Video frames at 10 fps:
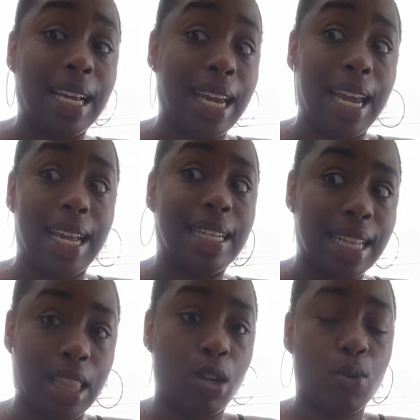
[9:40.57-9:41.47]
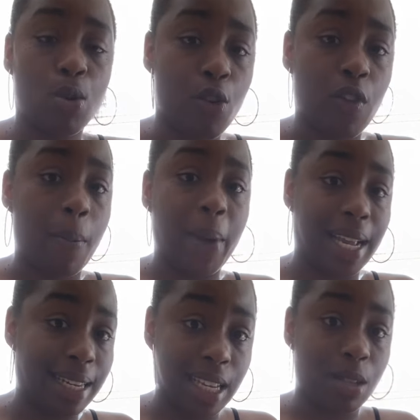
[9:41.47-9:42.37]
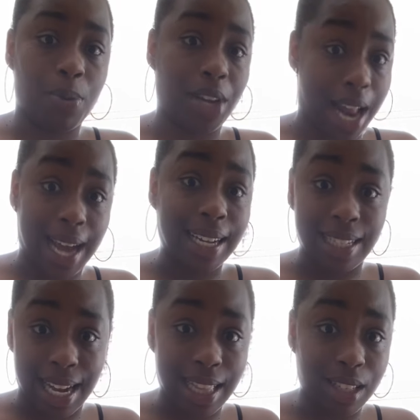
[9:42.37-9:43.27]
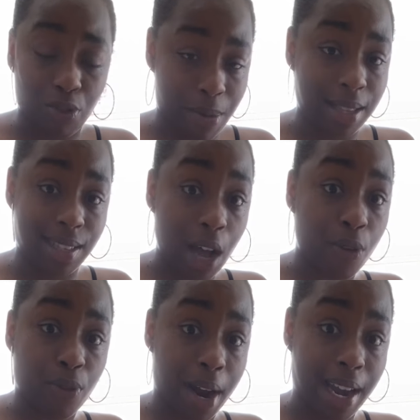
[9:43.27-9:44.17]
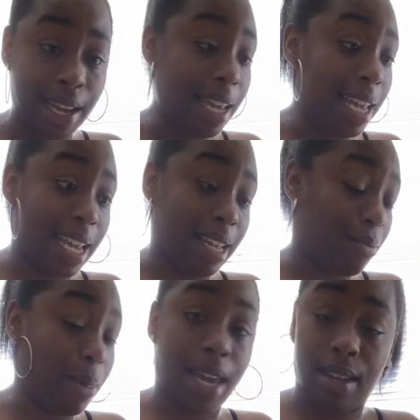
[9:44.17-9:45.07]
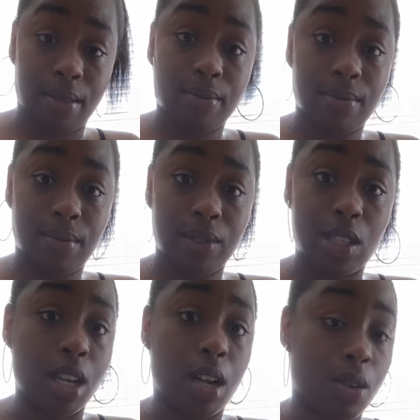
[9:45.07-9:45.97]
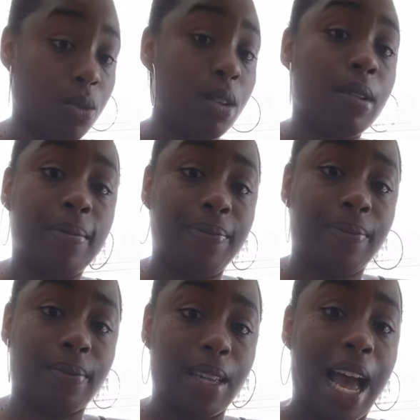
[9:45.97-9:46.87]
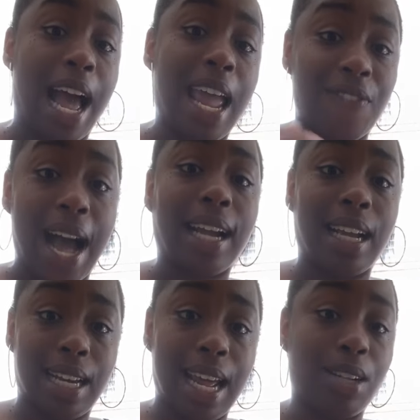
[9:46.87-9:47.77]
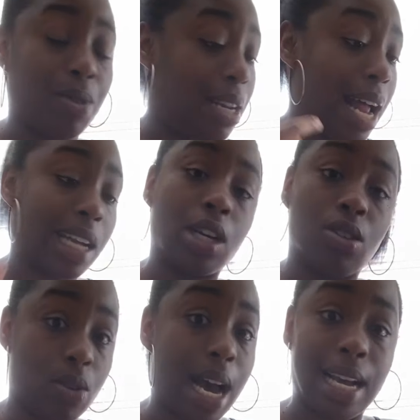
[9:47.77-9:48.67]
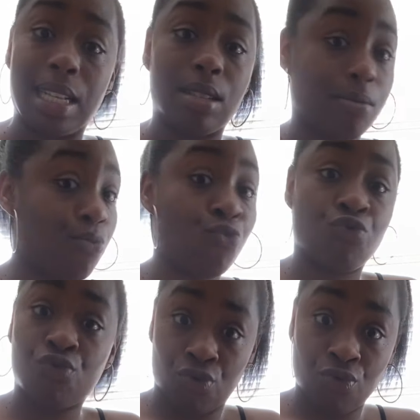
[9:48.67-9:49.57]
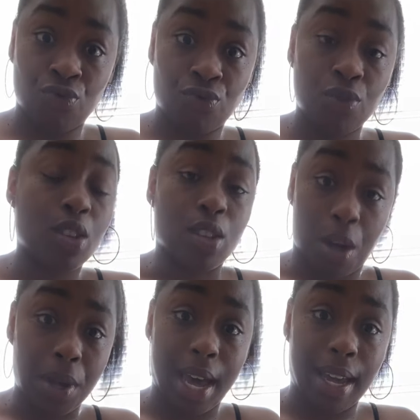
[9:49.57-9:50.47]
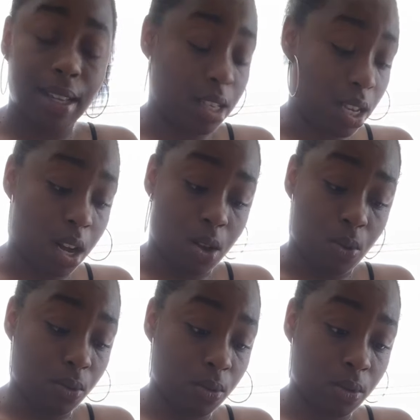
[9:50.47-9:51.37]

get into the groove of being disciplined. I can say this for myself, right? It, man. So if I can connect with it, I know you guys. Okay, so